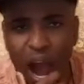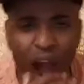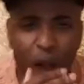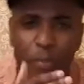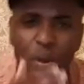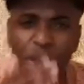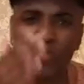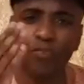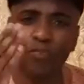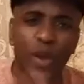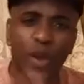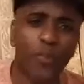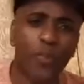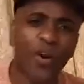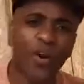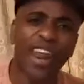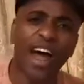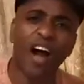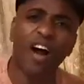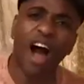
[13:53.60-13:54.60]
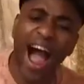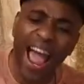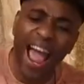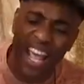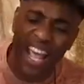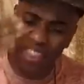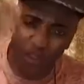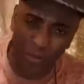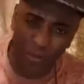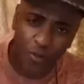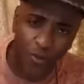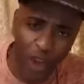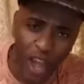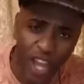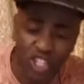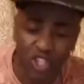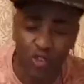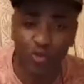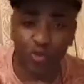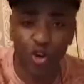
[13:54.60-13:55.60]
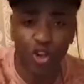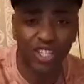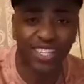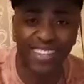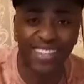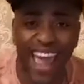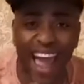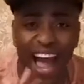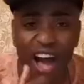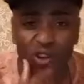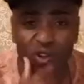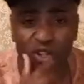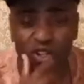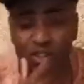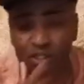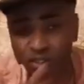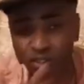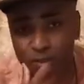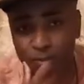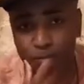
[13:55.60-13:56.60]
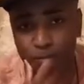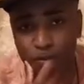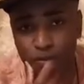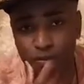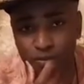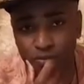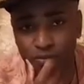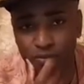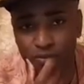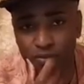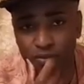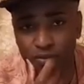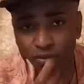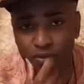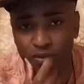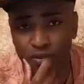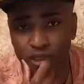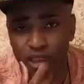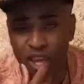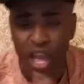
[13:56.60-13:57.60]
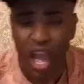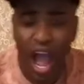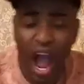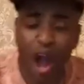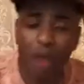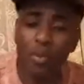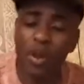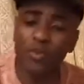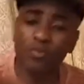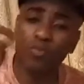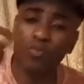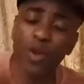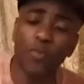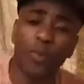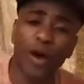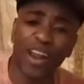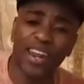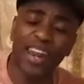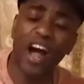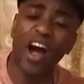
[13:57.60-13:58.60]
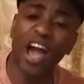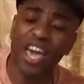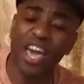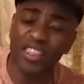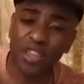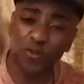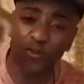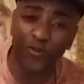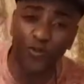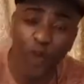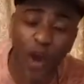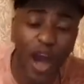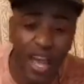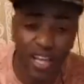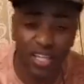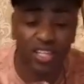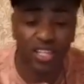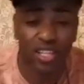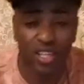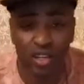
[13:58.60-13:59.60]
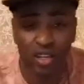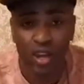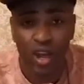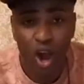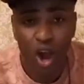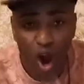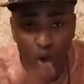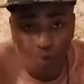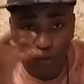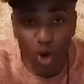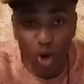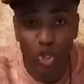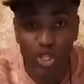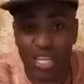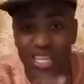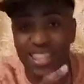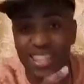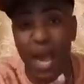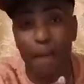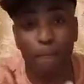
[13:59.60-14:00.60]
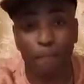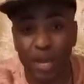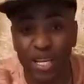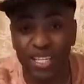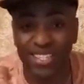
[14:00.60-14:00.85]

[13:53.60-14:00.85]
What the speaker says: How many people now are at the verge of losing their houses? How many people are now at the verge of losing their